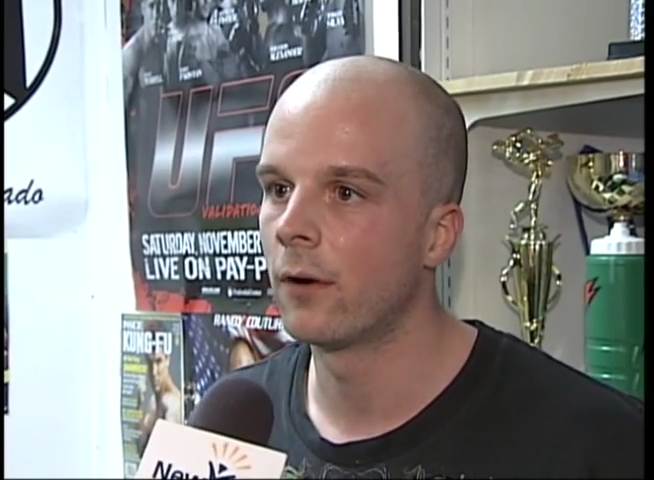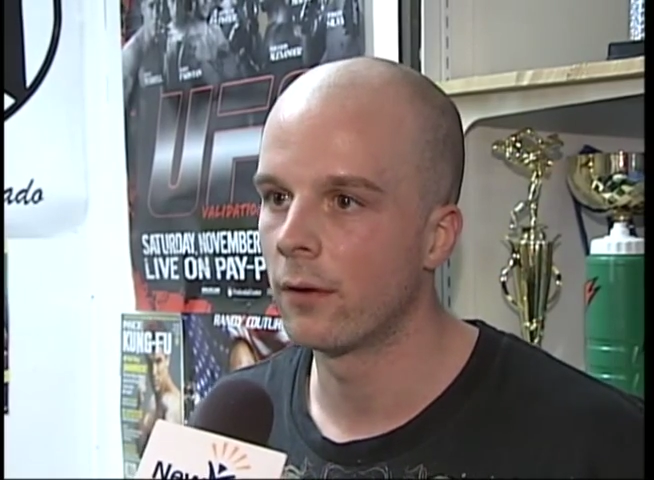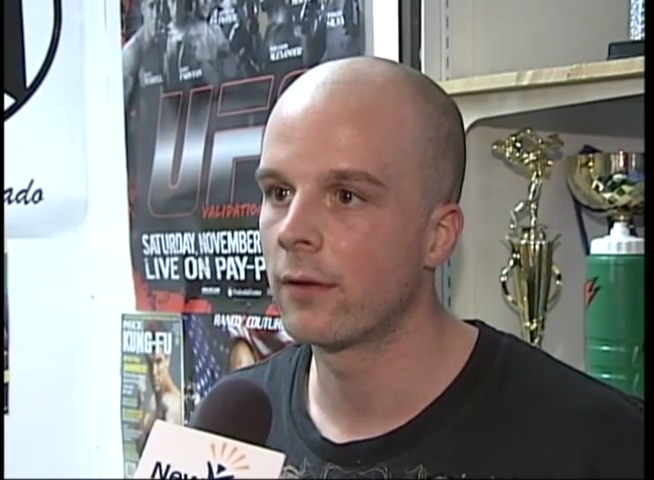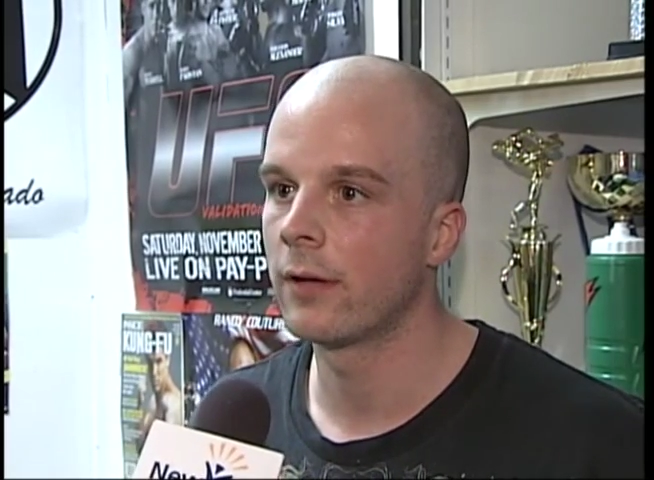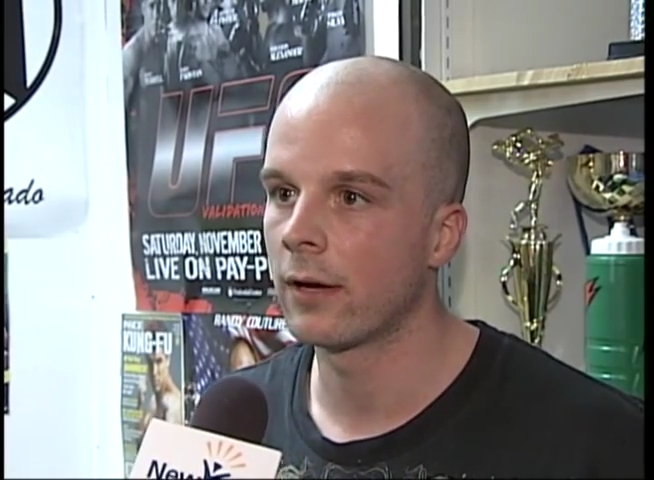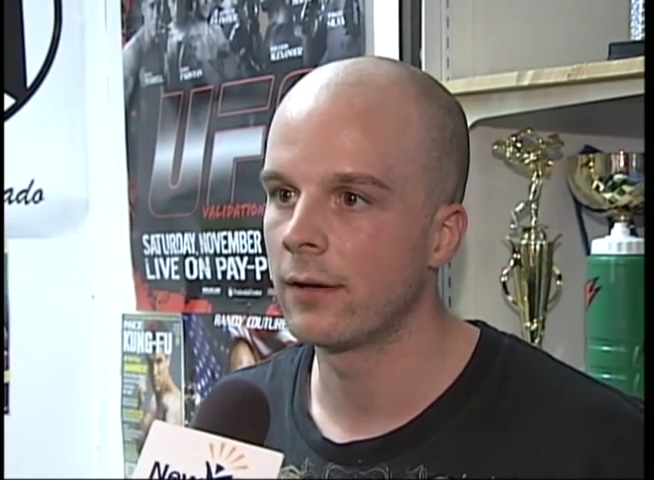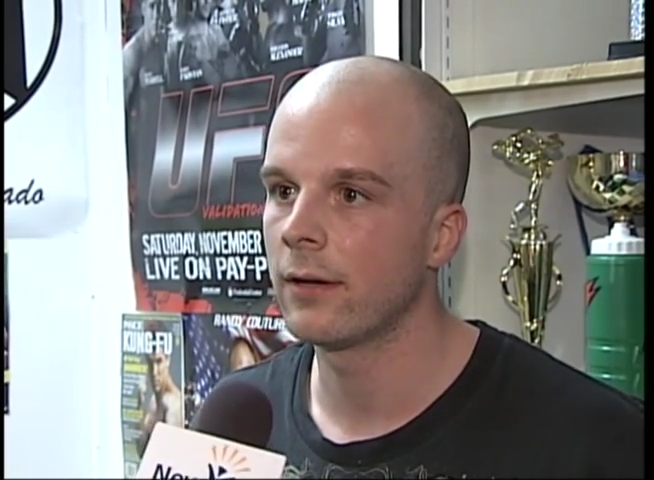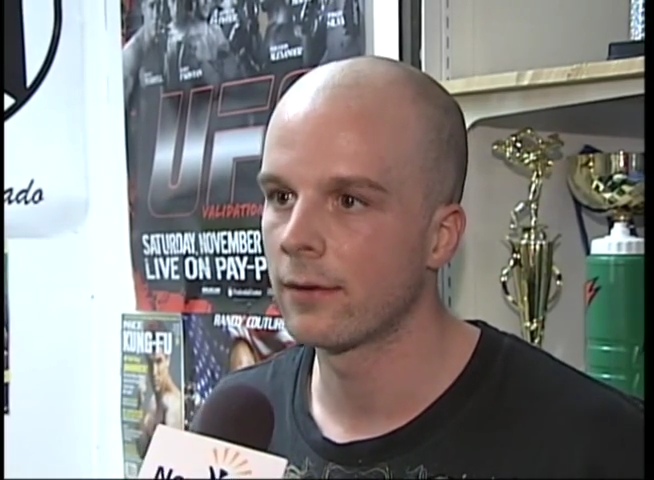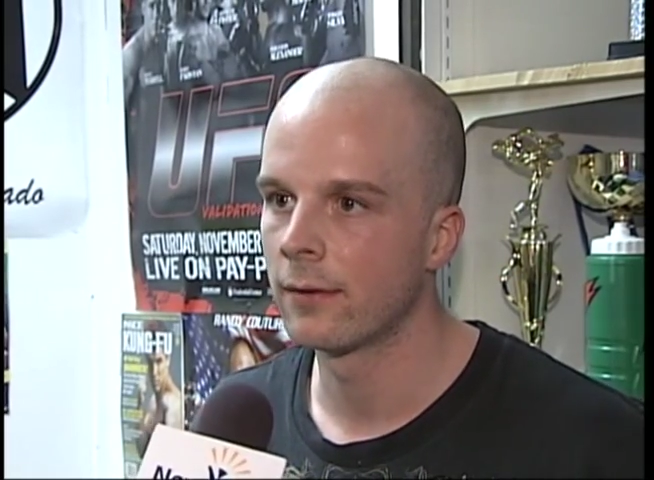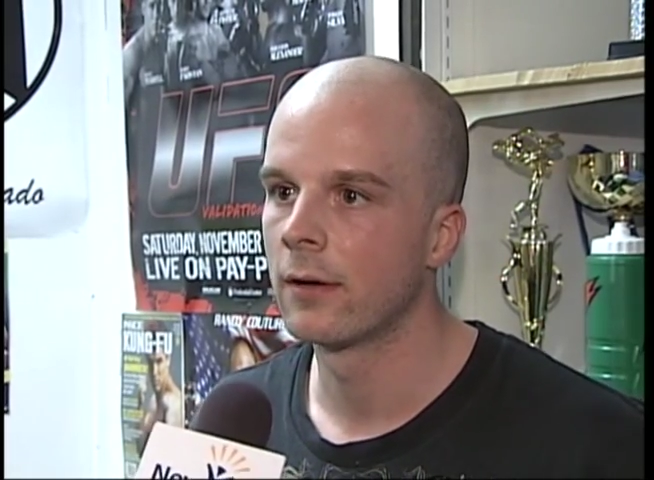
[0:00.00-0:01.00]
follow the
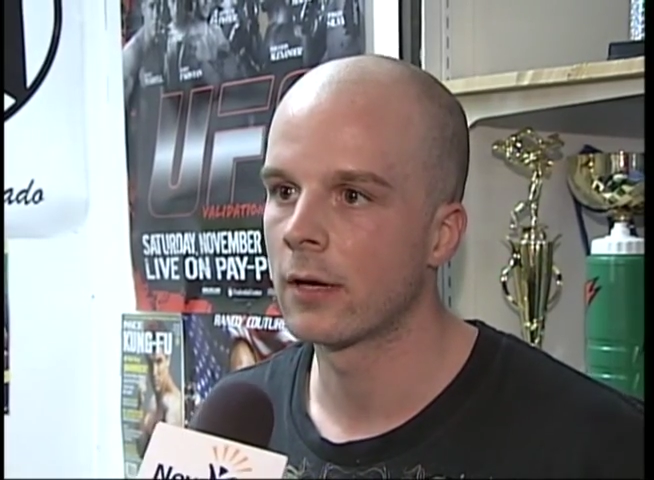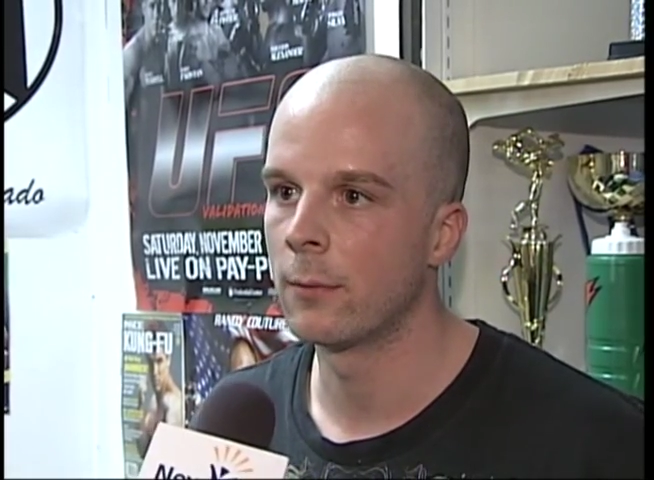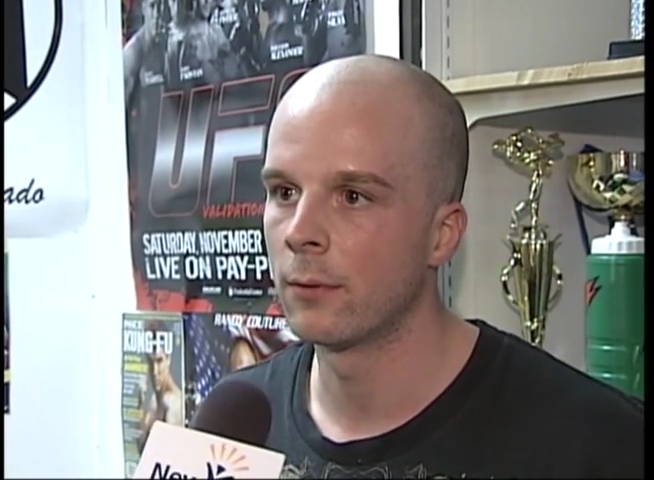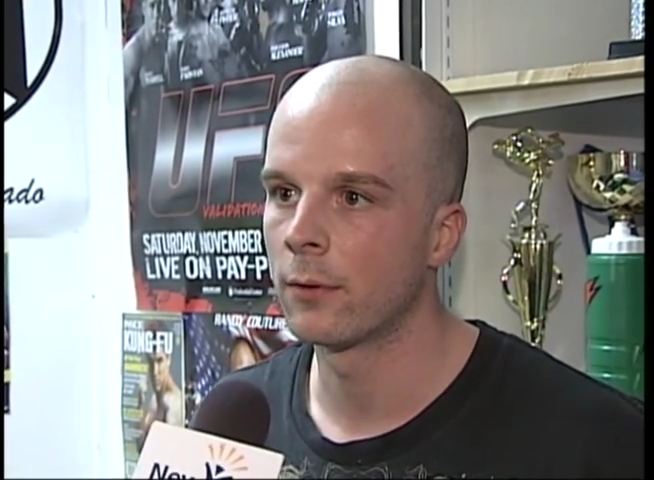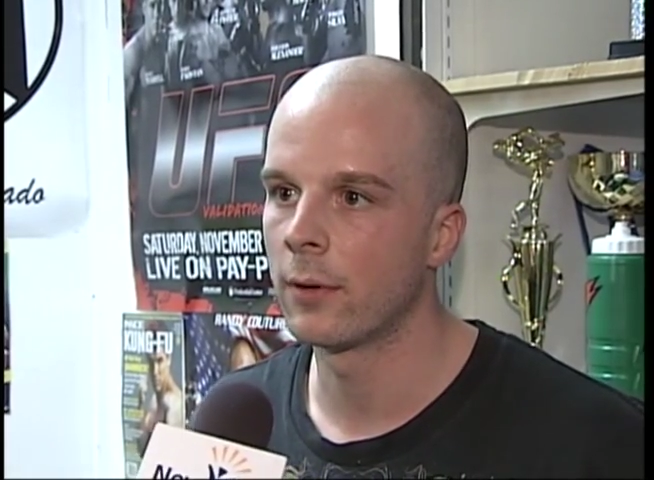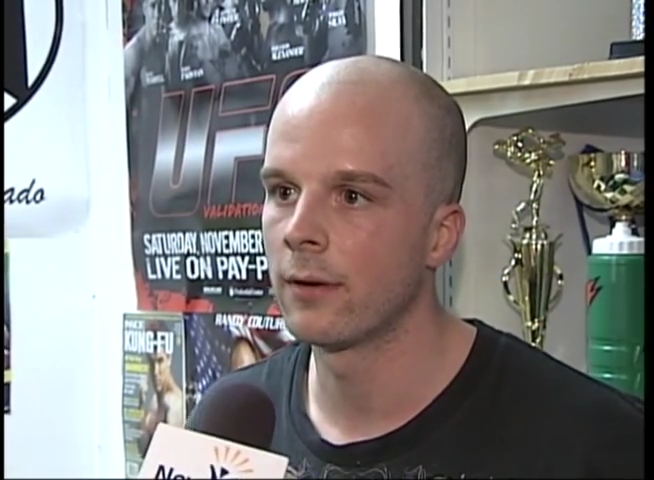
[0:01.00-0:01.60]
technique, come up with the